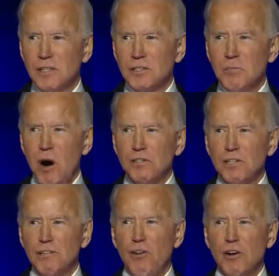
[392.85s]
to
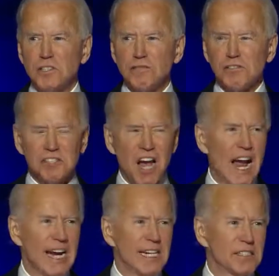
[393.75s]
marshal the forces of
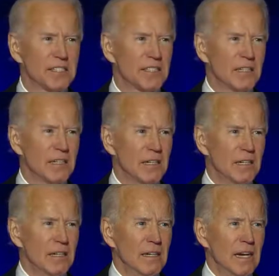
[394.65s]
science
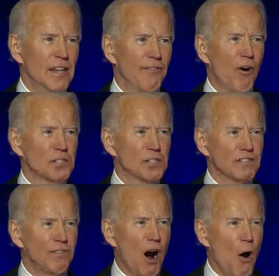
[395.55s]
and the forces
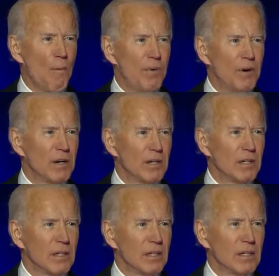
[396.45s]
of hope
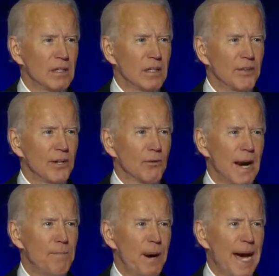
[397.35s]
in the
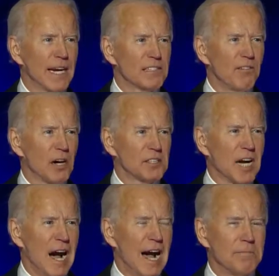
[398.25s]
great battles of our
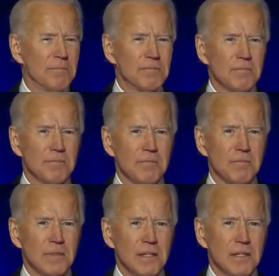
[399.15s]
time.
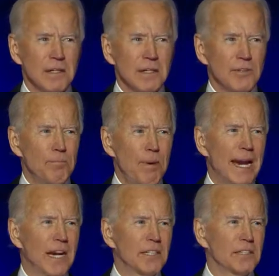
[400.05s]
The
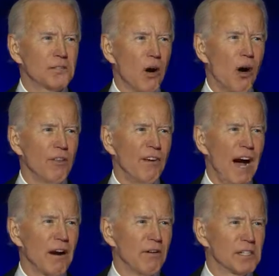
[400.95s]
battle to control the
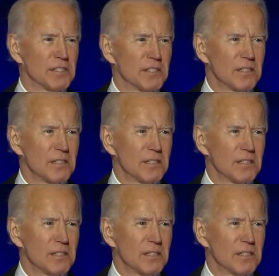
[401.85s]
virus,